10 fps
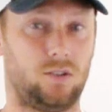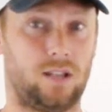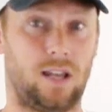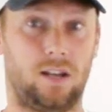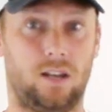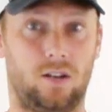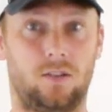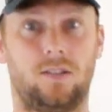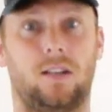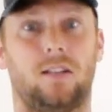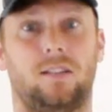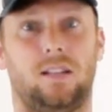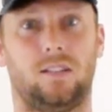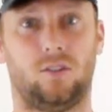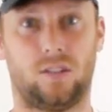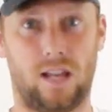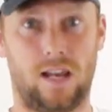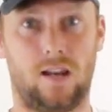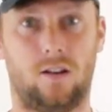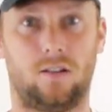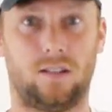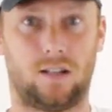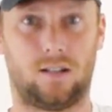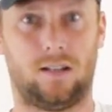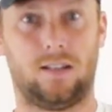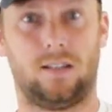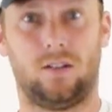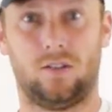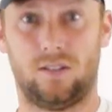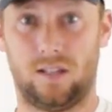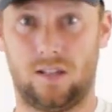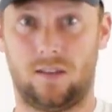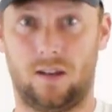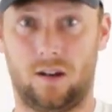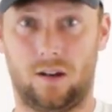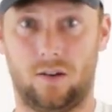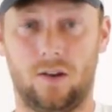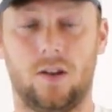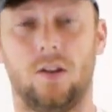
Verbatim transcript: is N here, the second to last letter is A here, the second to last letter is Z there.